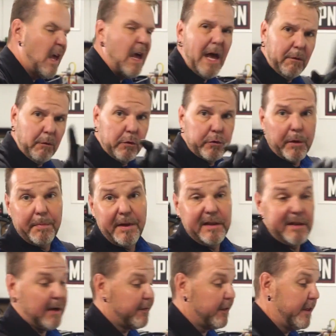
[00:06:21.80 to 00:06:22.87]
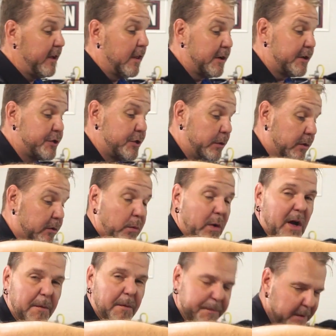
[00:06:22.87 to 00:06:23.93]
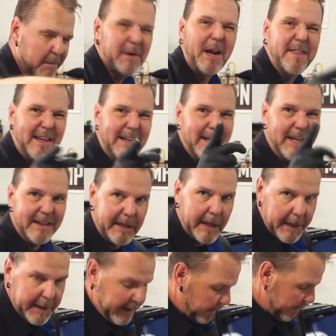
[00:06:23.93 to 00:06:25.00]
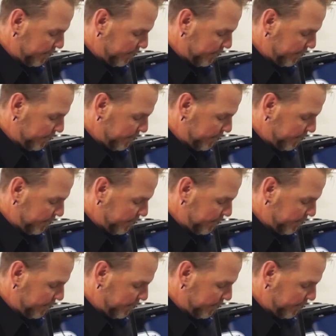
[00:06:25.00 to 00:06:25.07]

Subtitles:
And we'll repeat that for the other two as well. I think you get the idea.